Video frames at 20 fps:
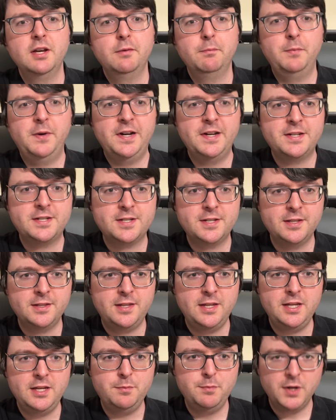But
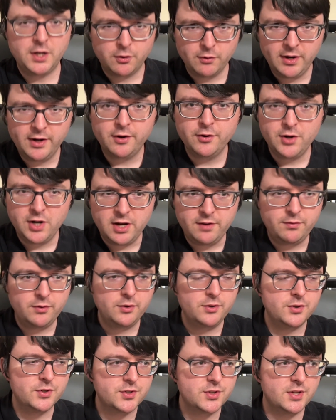the MacGregor
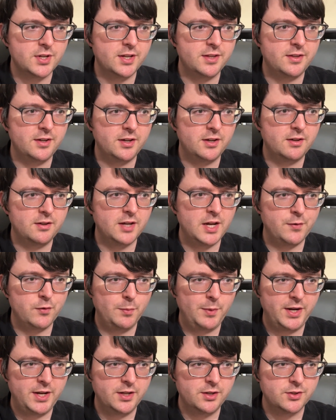novels, I think
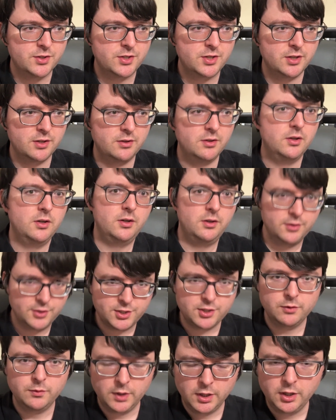everybody else can
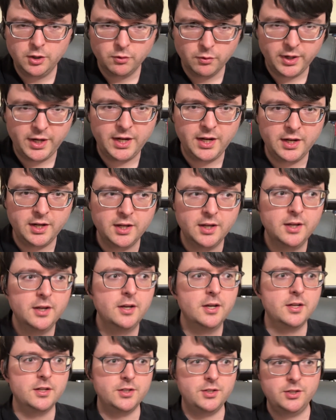also agree,
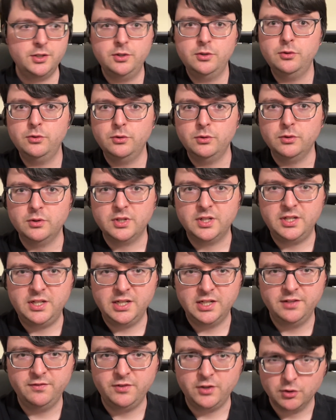do
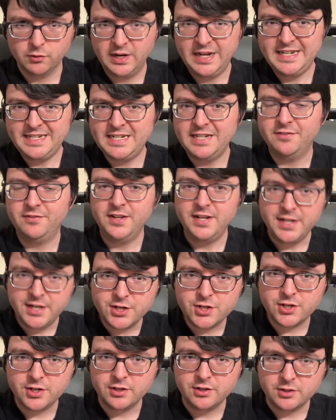give great
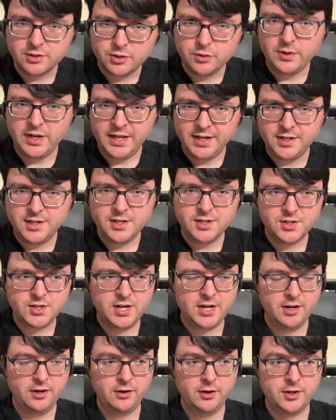definition to Indy's
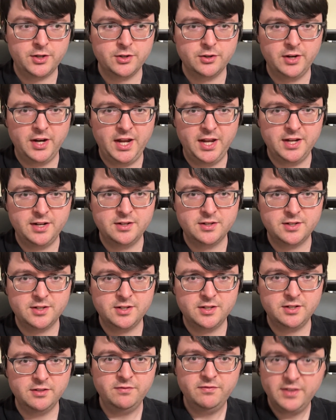character and
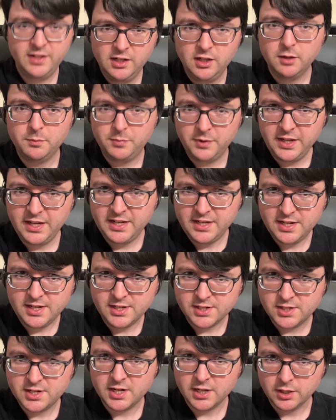develop
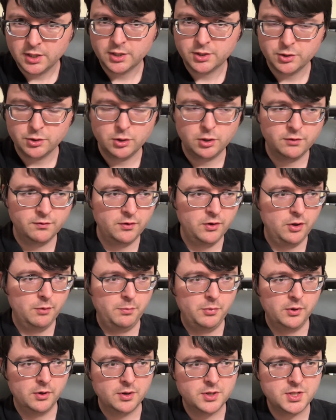Indy's character over the
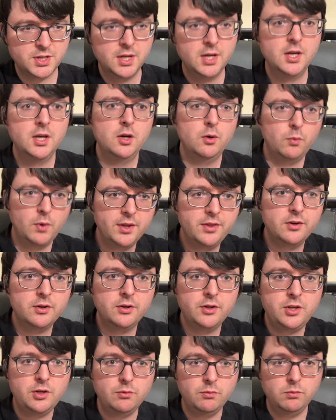books. Whether
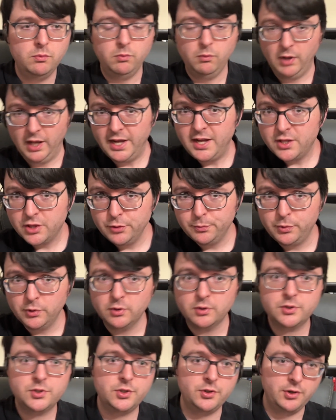you like the
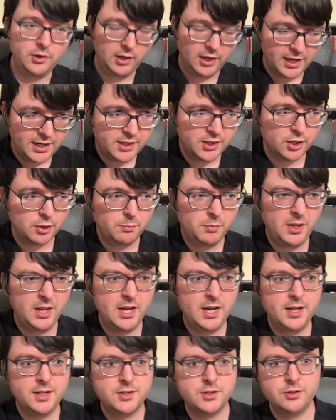books or you like their
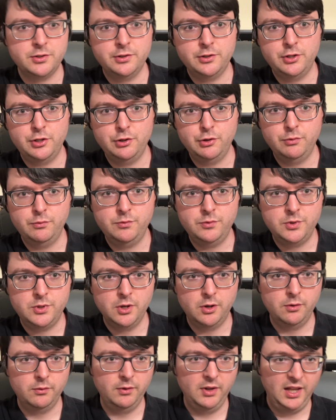plots or you
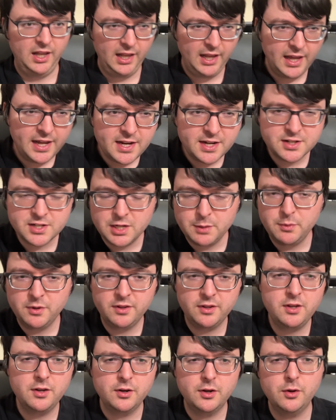don't like some of
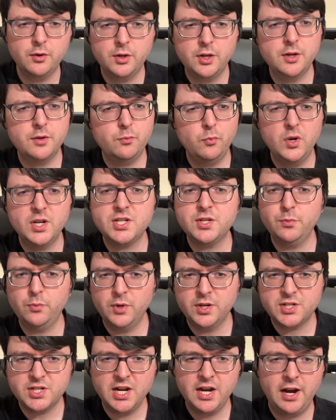the,
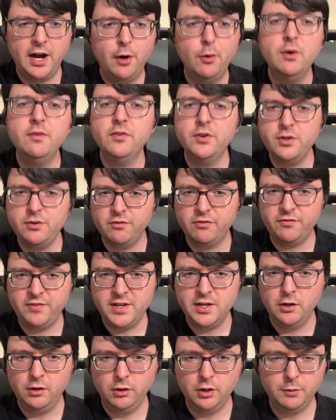which however you
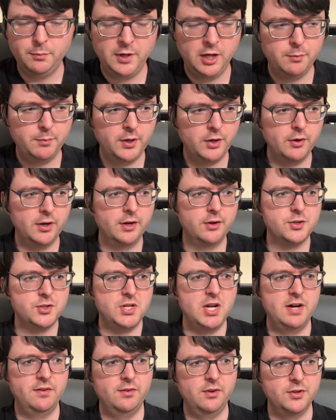feel about MacGregor's
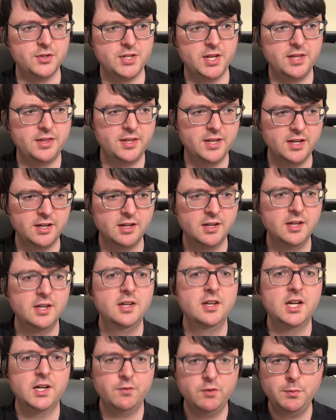novels, I think
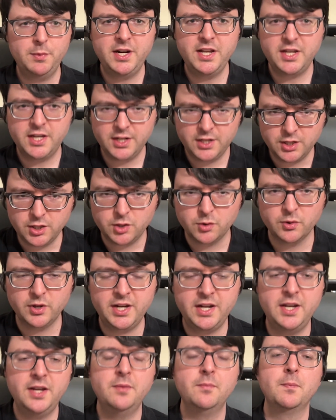everybody can
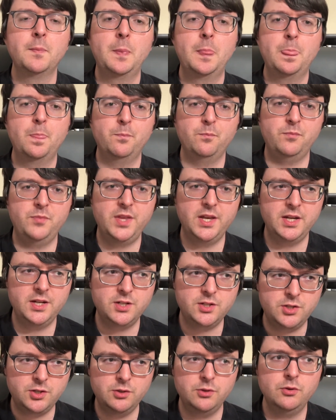agree they
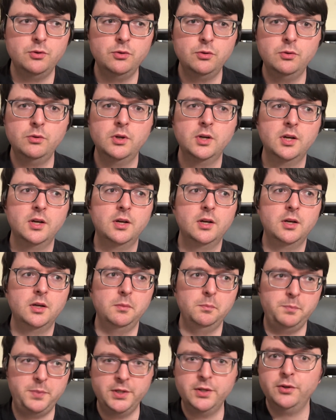do
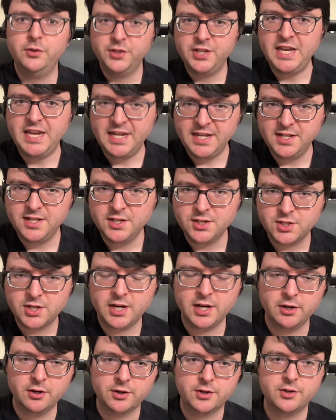build Indy's
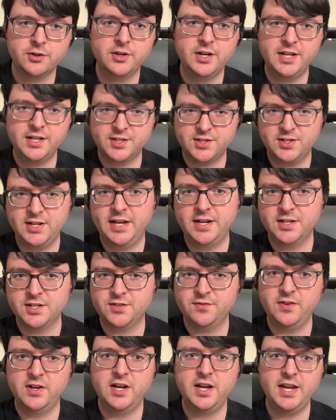character in
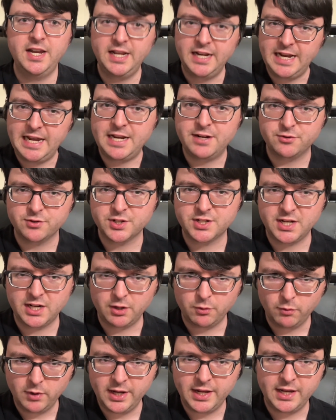satisfying and
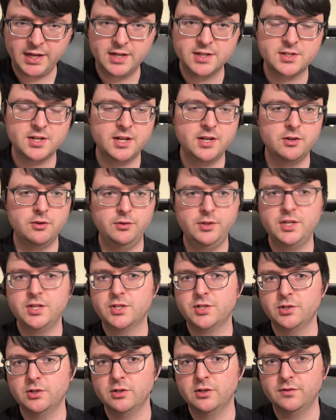interesting ways, and only
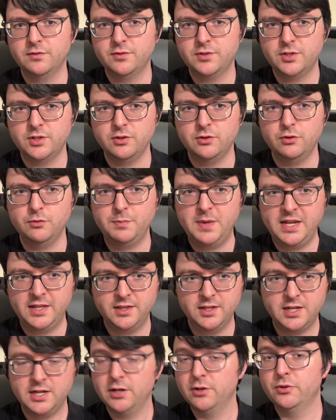serve to make
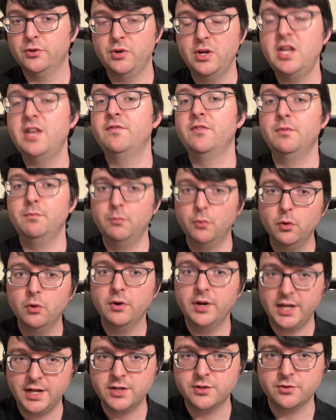the character even more
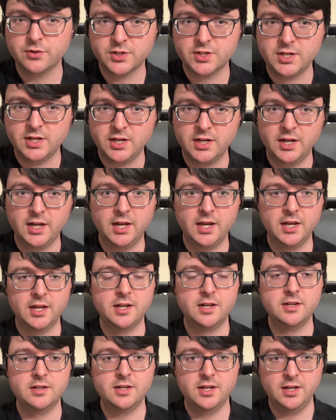interesting
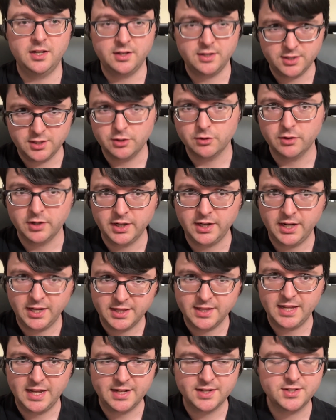and endearing
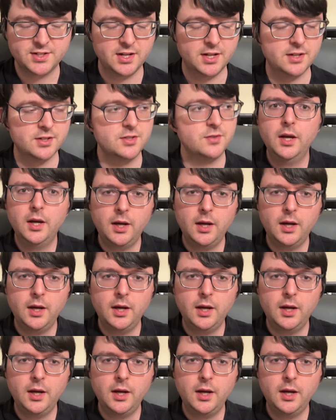in that sense.